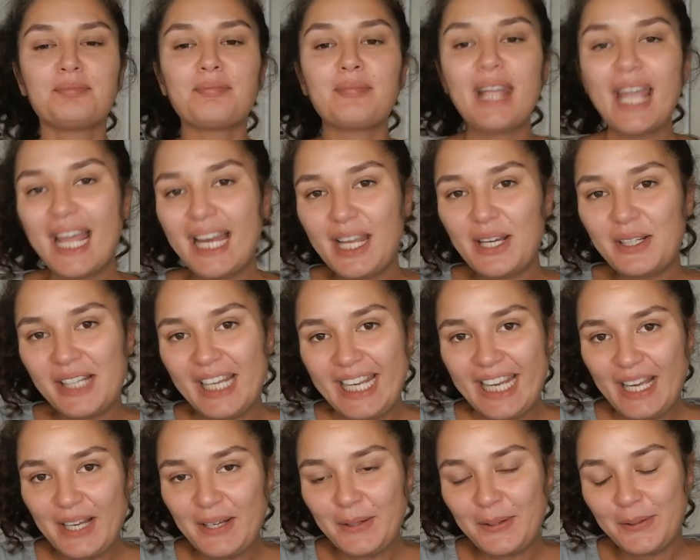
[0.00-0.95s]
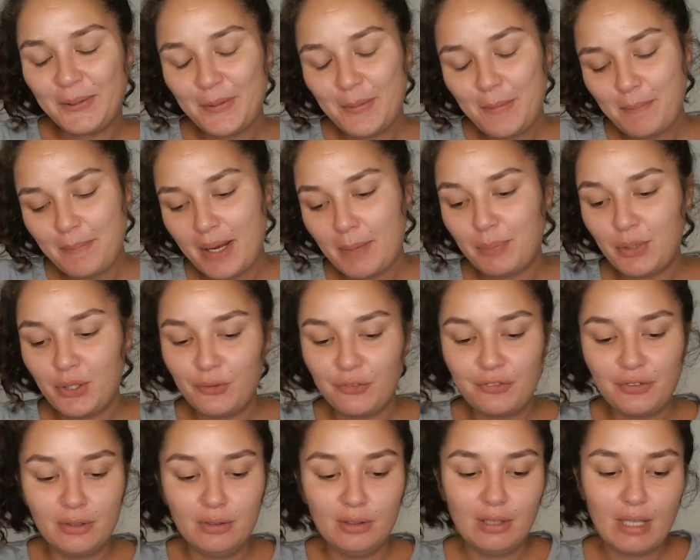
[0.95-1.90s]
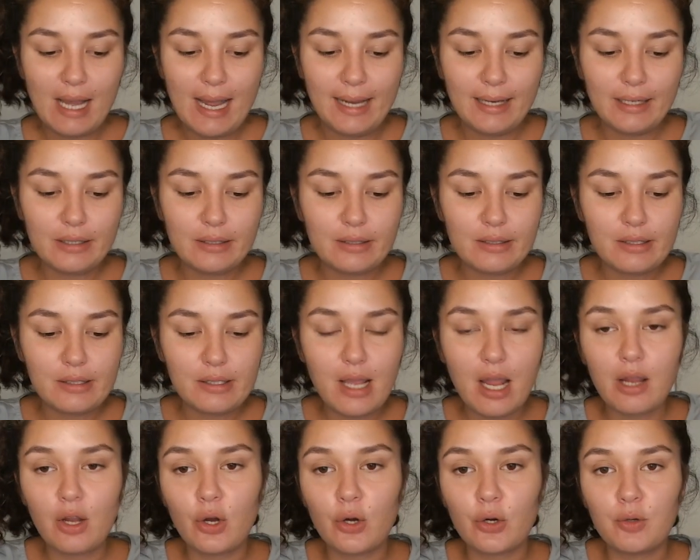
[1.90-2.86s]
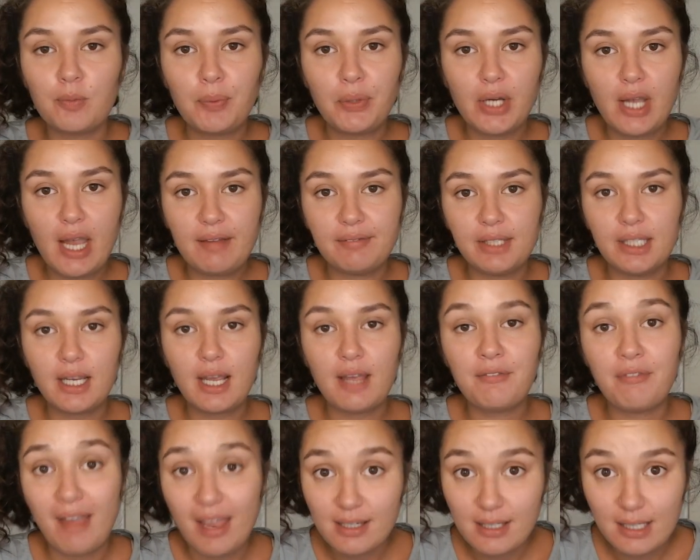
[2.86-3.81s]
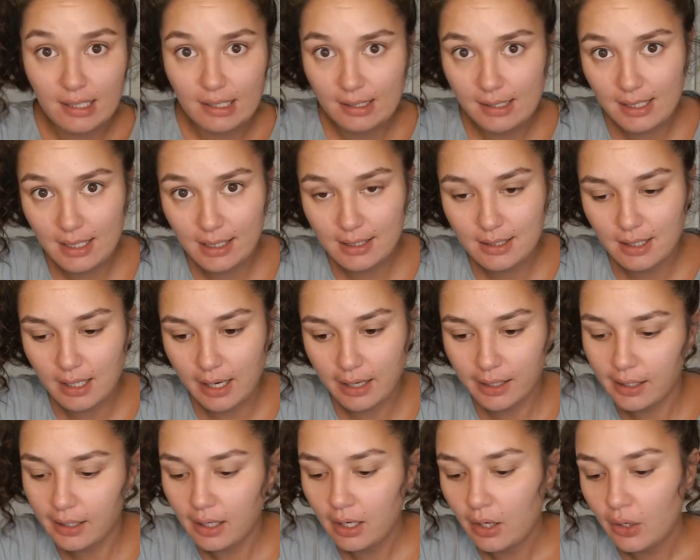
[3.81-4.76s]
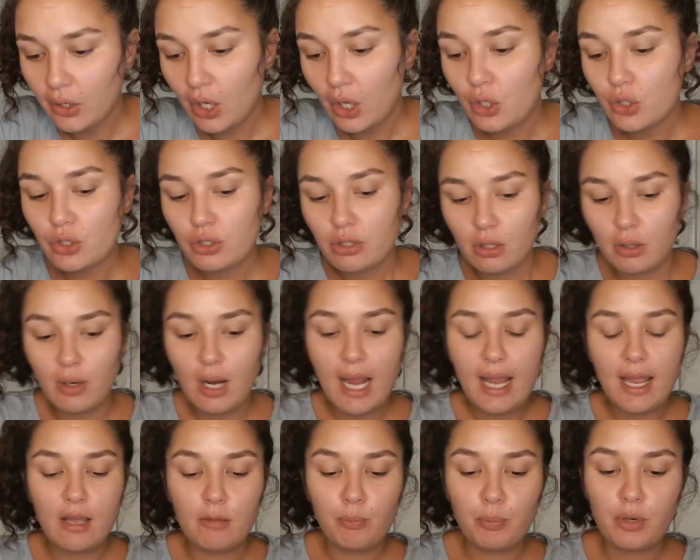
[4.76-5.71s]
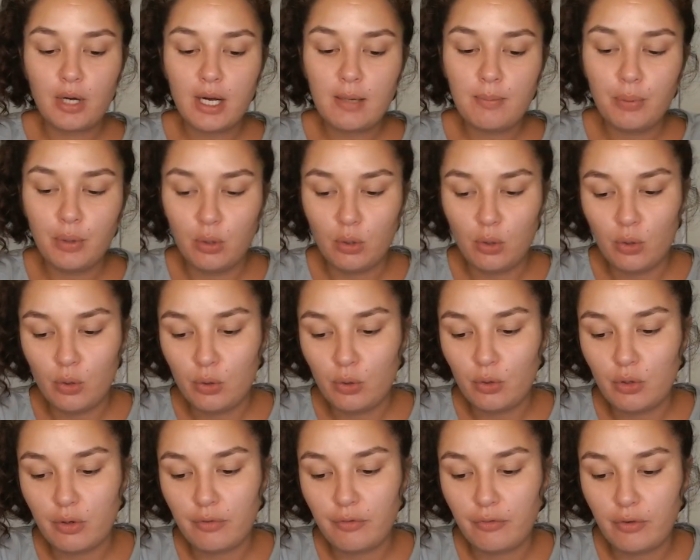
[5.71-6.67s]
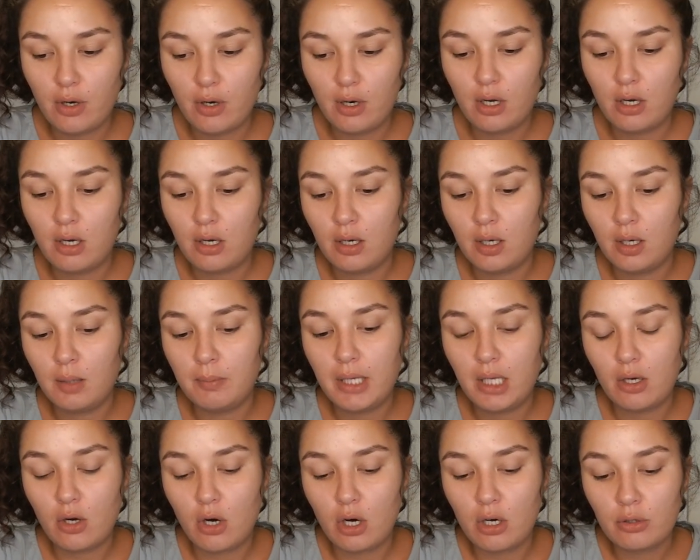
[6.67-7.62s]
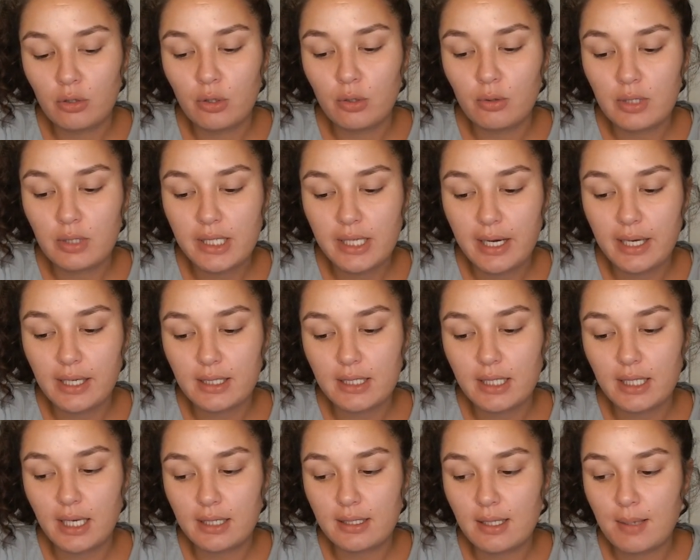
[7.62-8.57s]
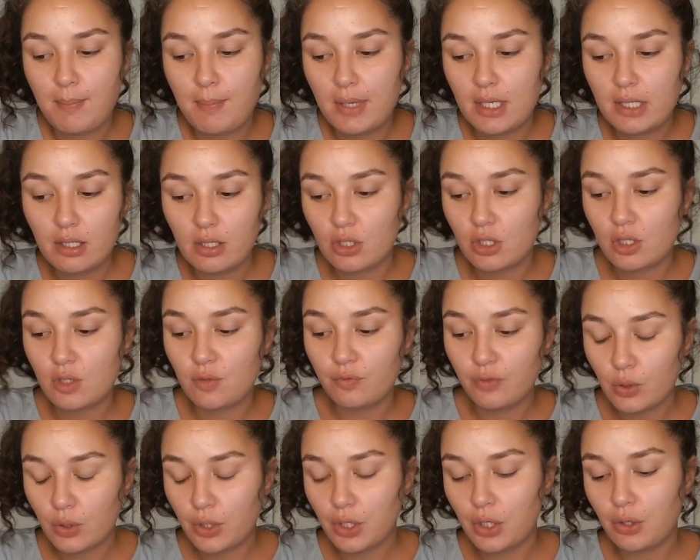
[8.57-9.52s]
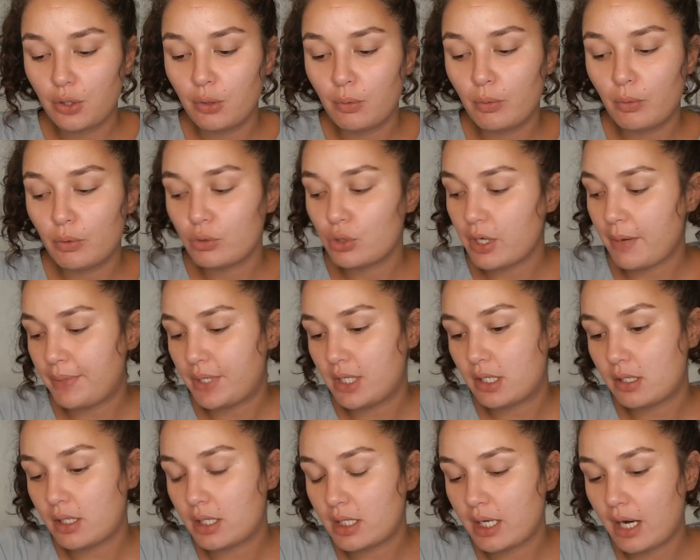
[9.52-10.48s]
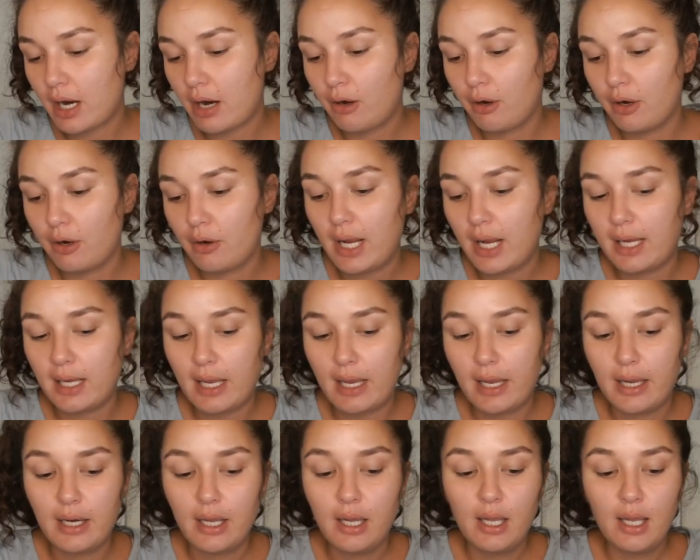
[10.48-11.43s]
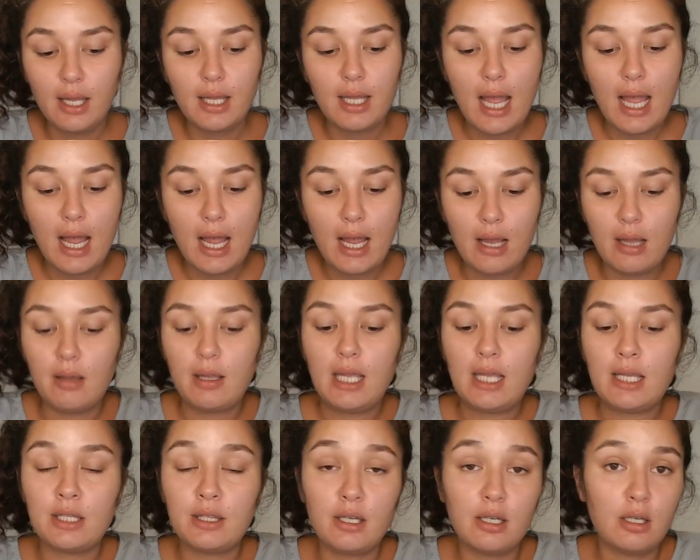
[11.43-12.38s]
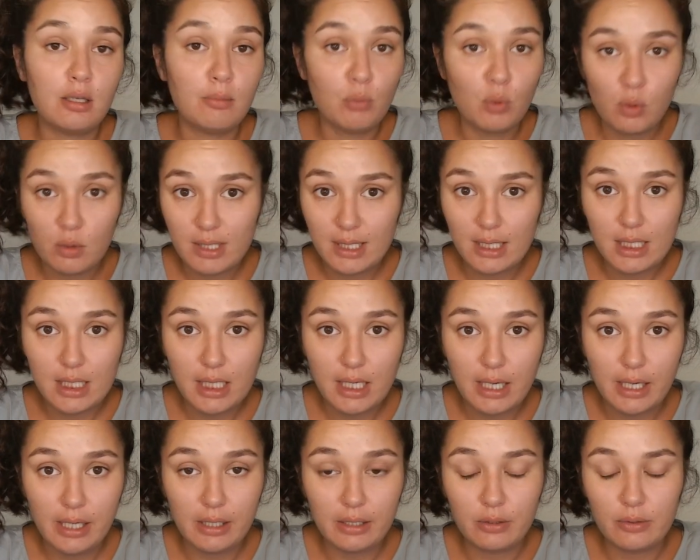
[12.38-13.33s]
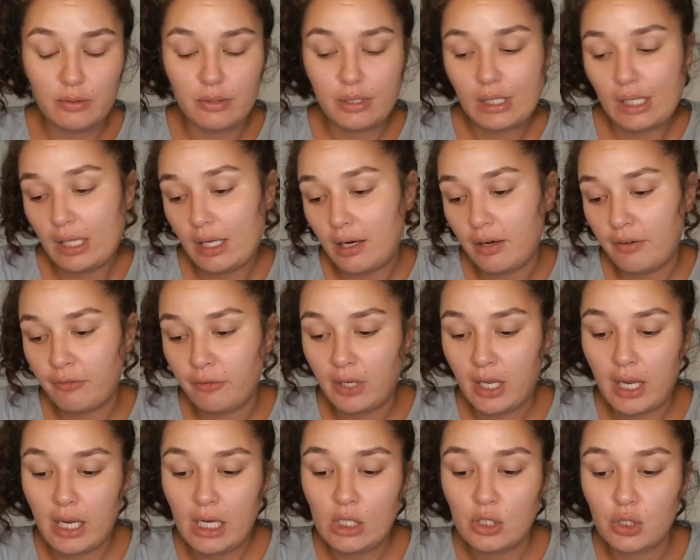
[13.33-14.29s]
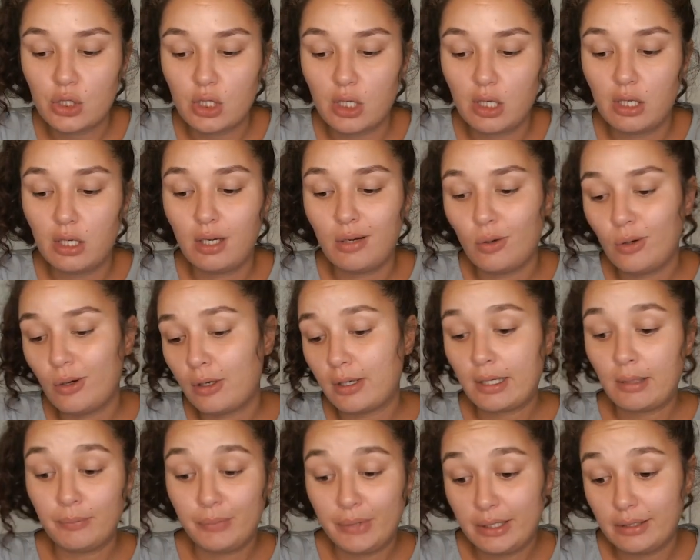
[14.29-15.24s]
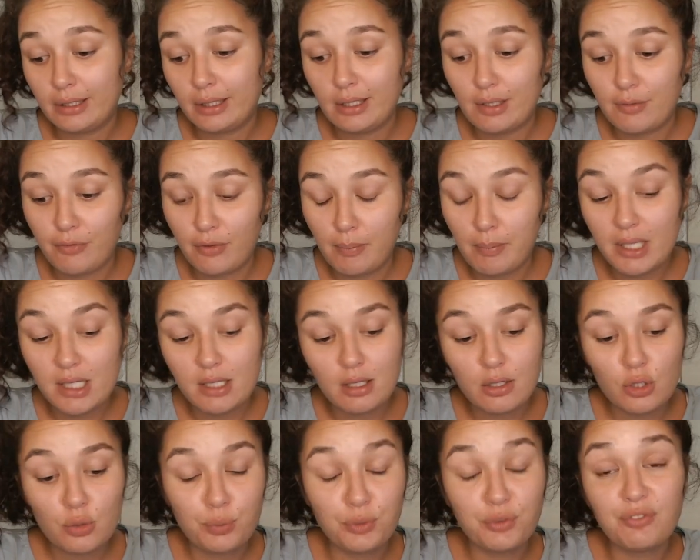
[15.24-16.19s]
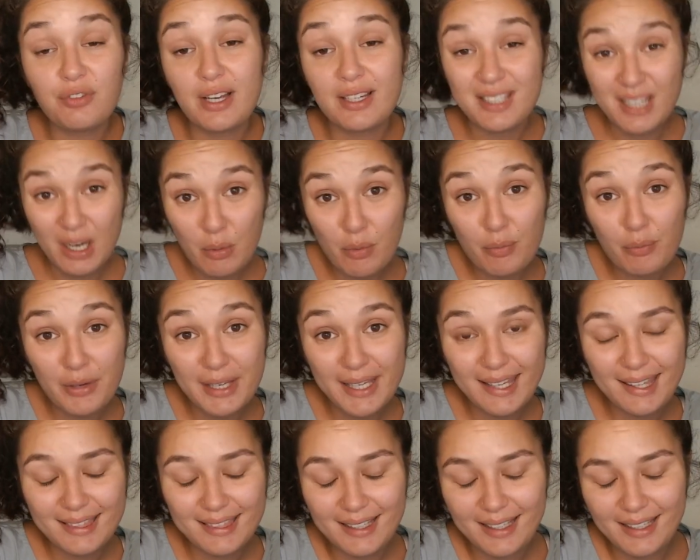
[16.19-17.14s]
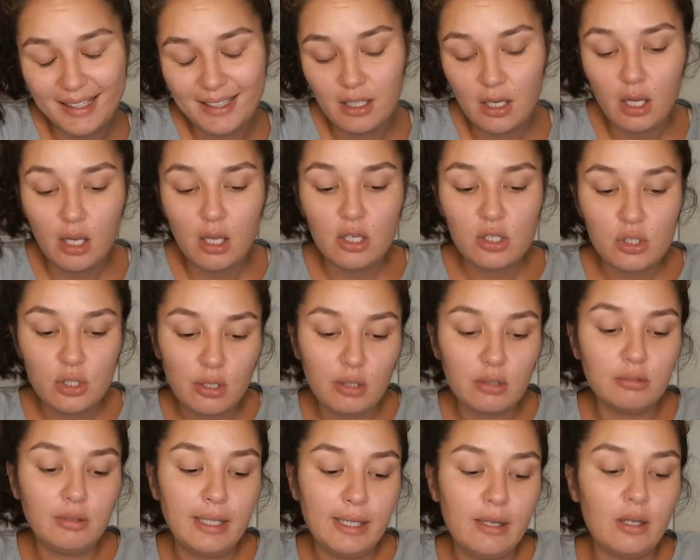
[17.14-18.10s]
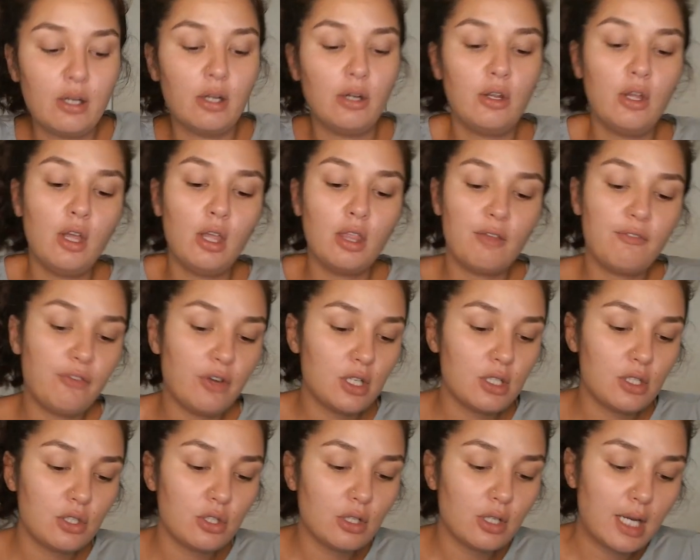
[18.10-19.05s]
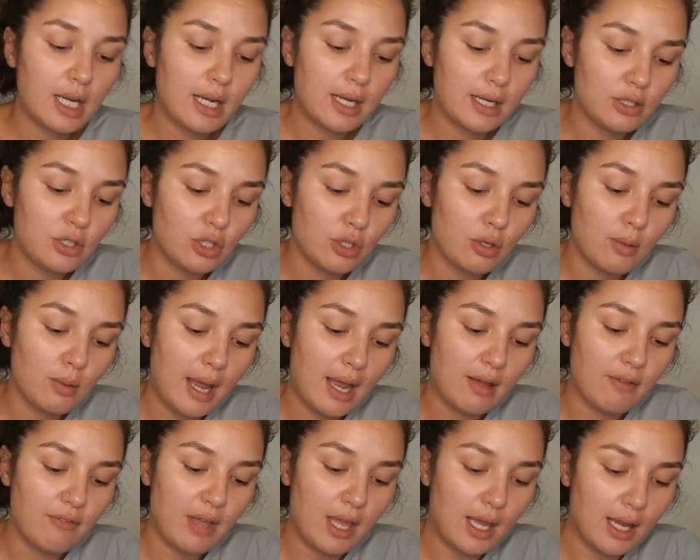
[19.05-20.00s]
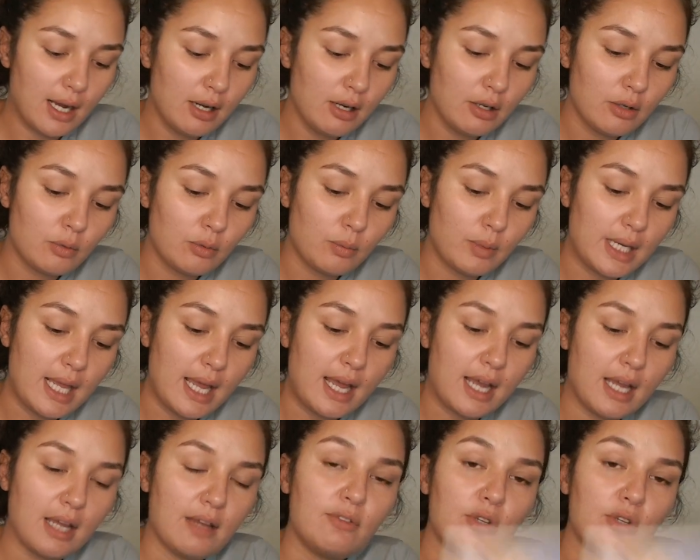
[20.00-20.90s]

Hello Leo, my beautiful lions. I hope you're having a fantastic day. So I have pre-pulled from an oracle deck to get some messages for you. We'll jump into the tarot and get either more details, clarification, or a completely different message. We'll find out when we get there. So Leo, the first two cards you have out, we have